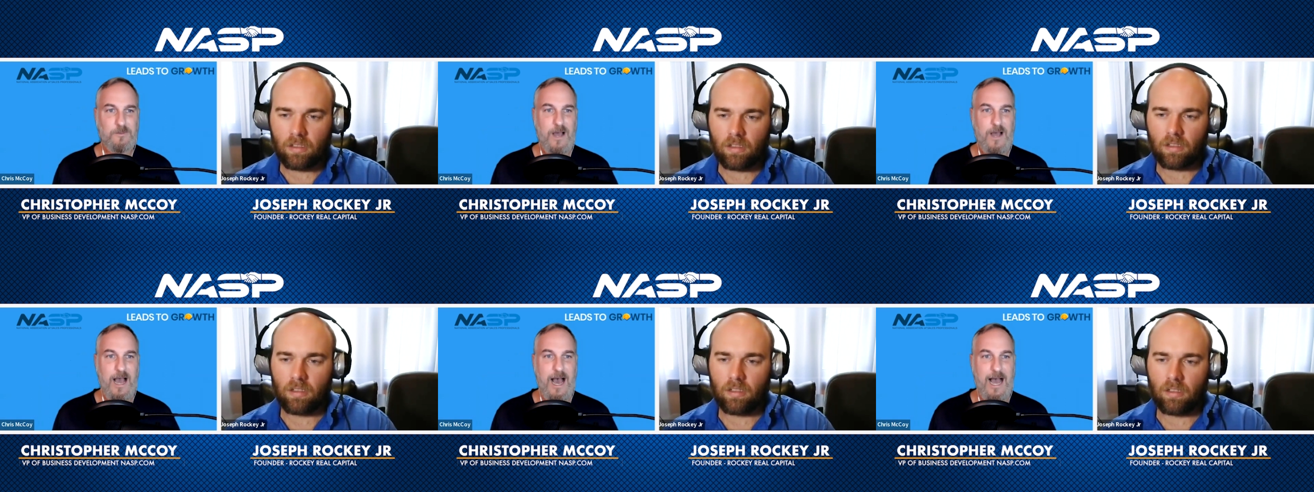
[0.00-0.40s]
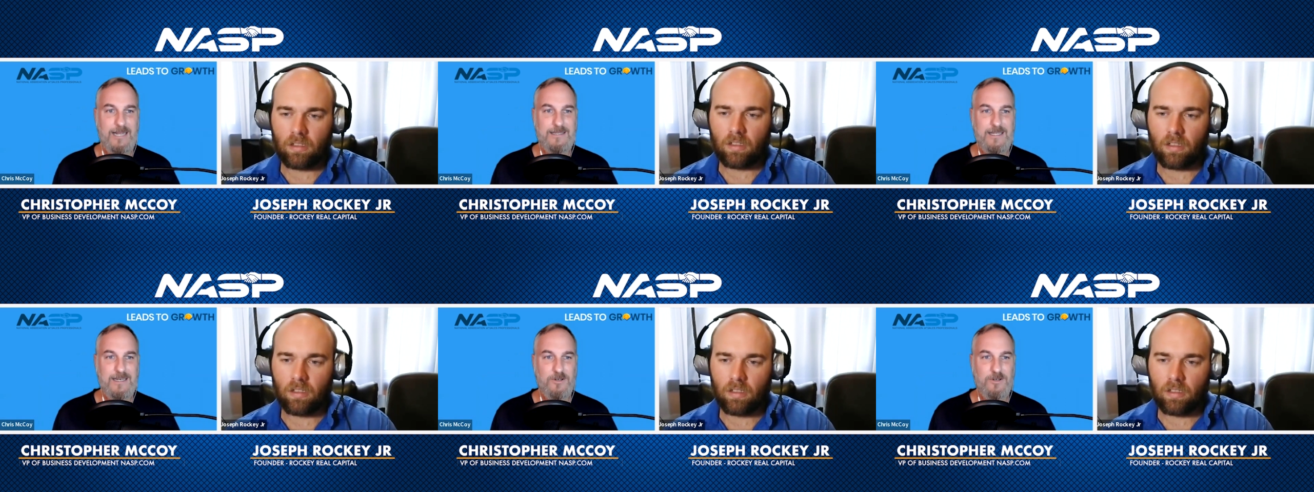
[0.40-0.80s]
Speaker 1: high
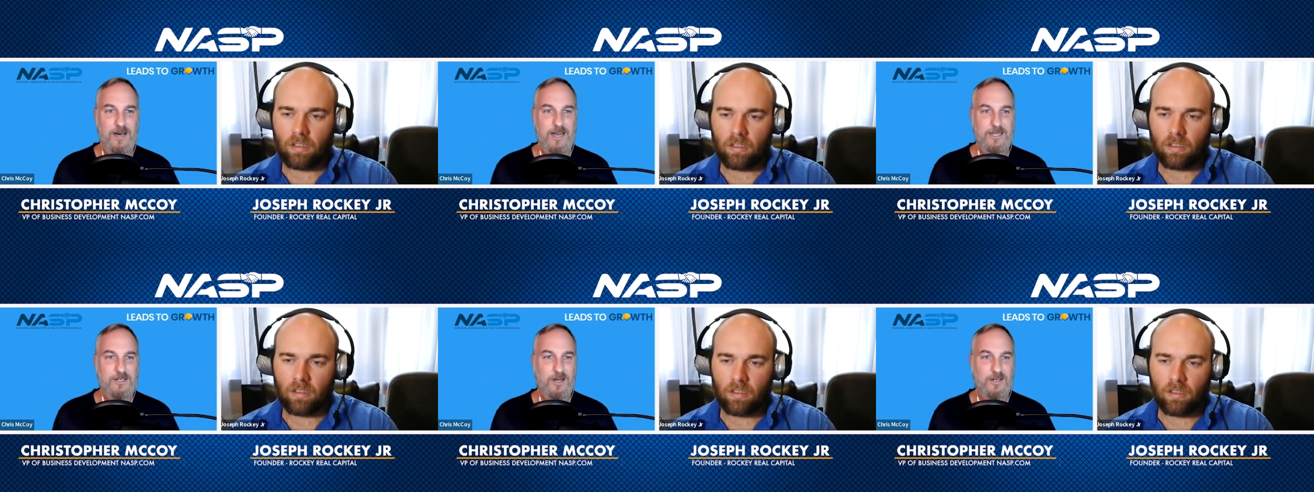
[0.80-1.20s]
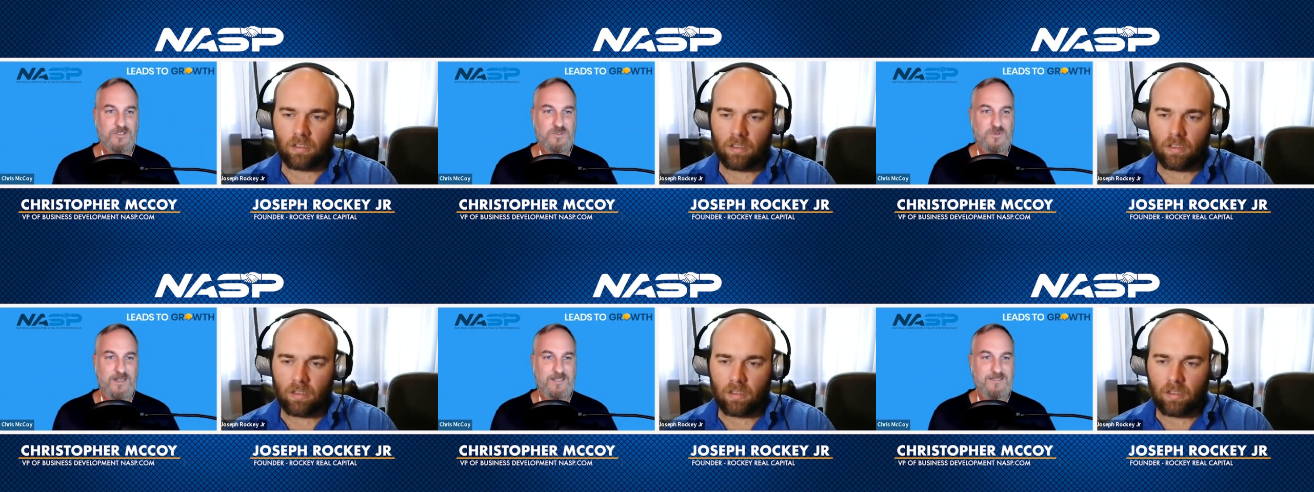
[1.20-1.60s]
level, high
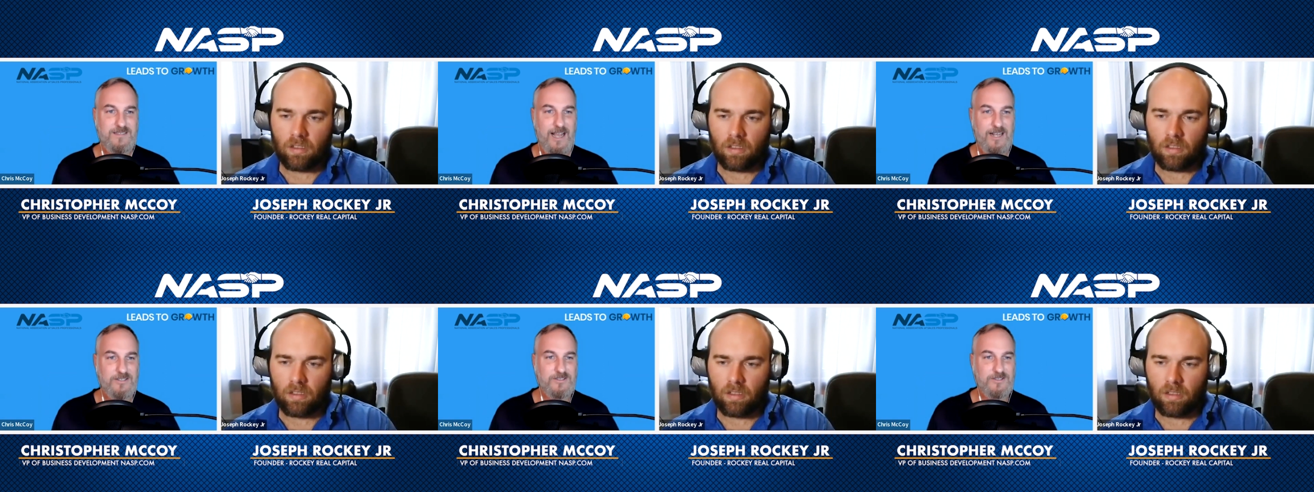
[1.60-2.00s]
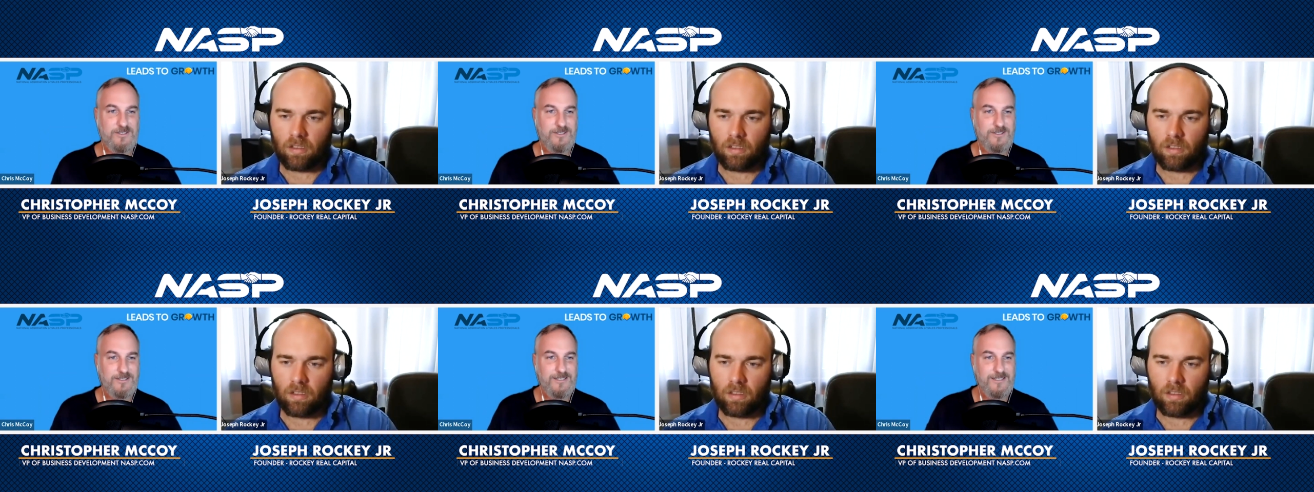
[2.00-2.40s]
cost
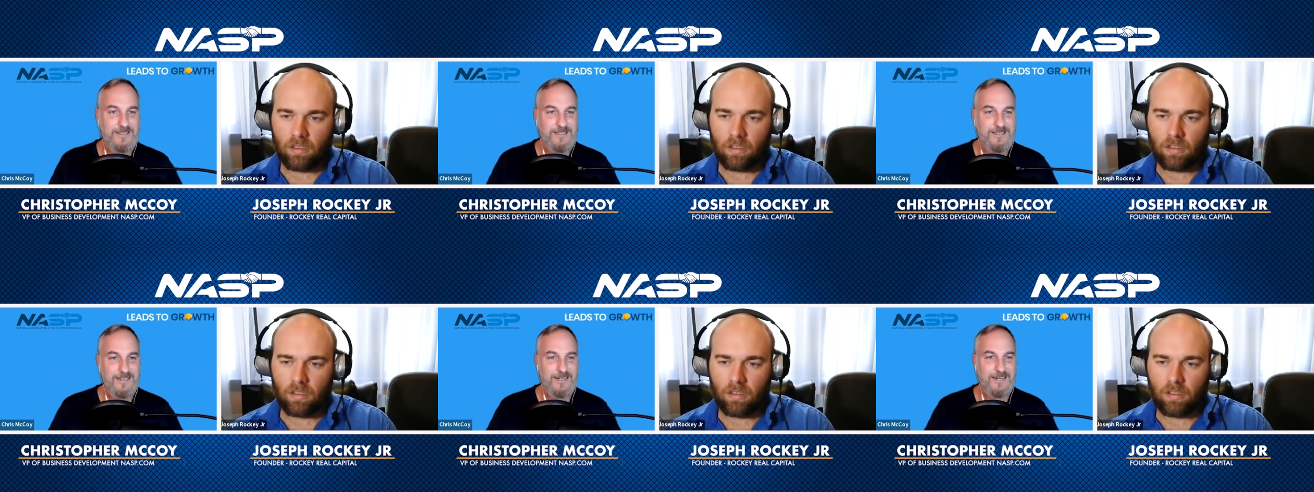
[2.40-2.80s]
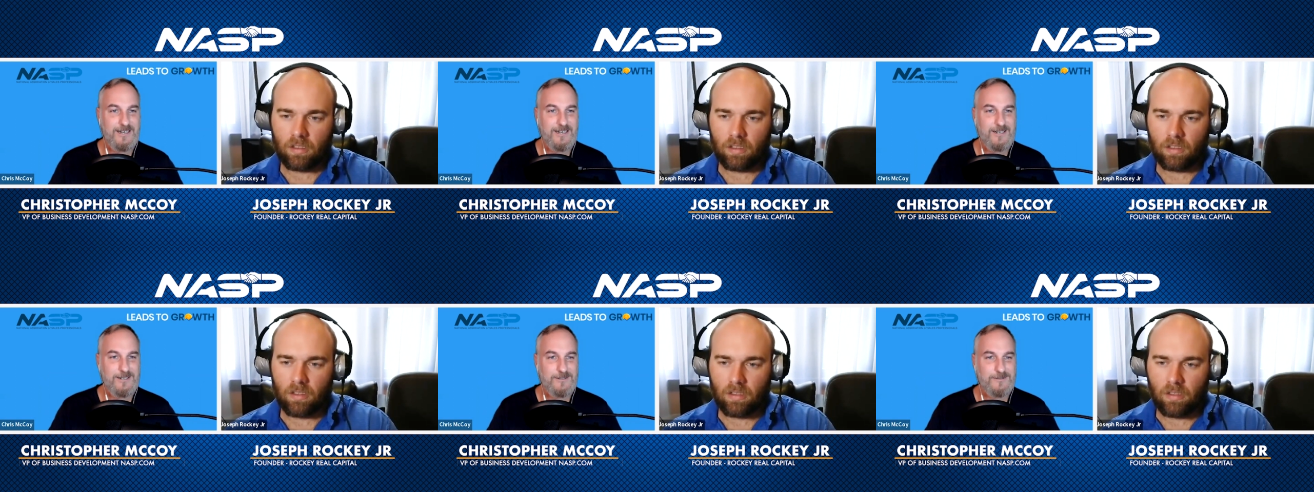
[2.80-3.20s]
transactional
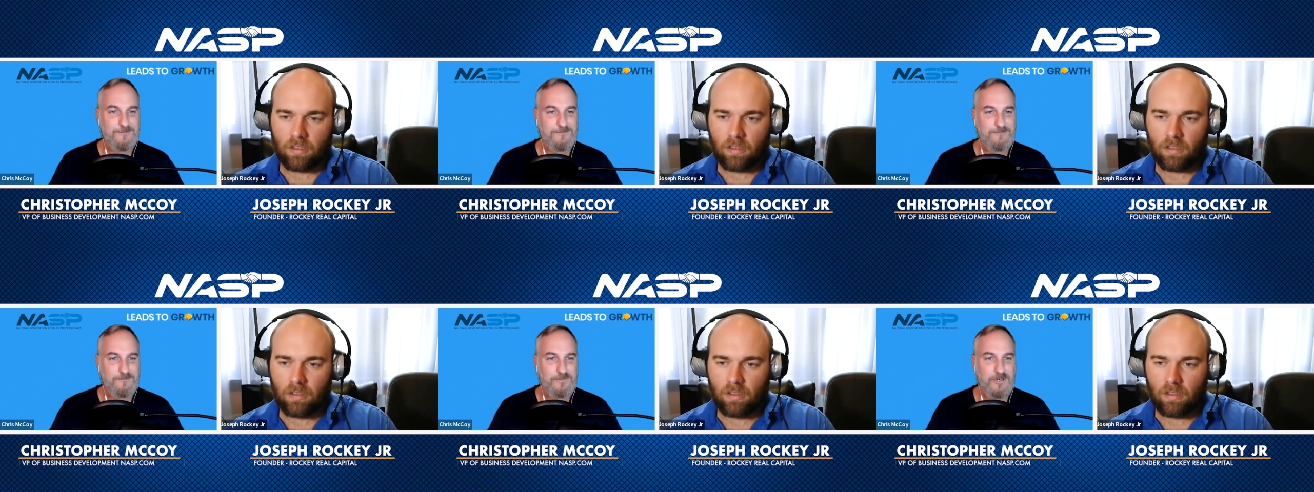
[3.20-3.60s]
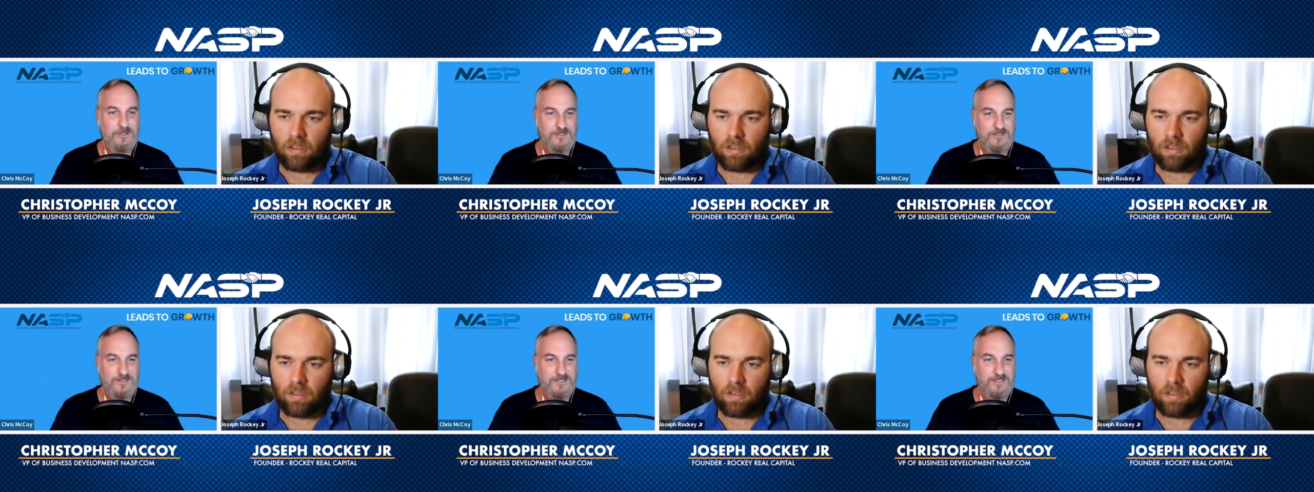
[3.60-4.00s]

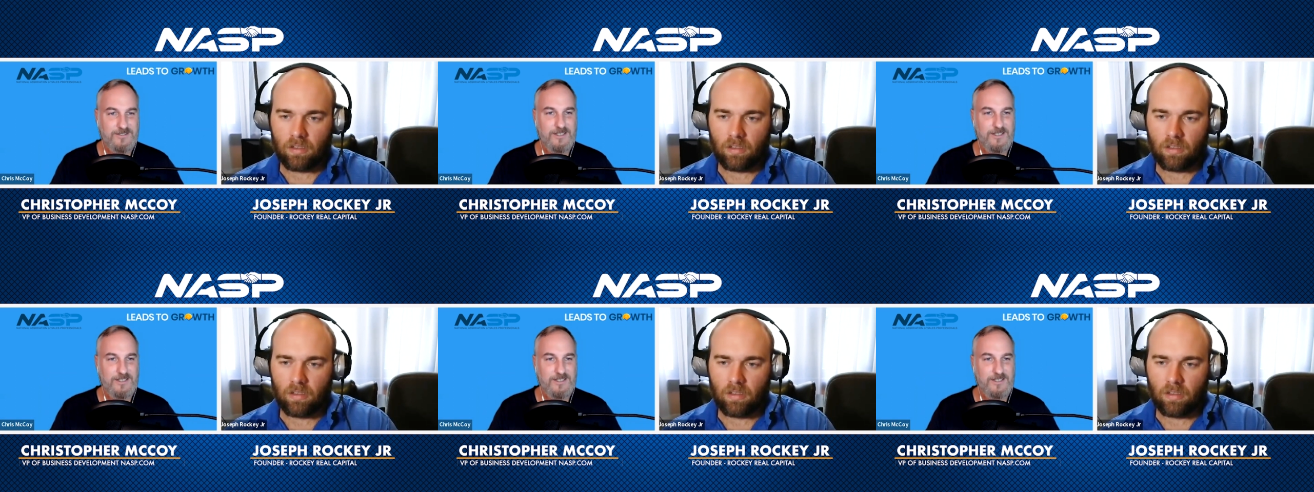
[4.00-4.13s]
purchases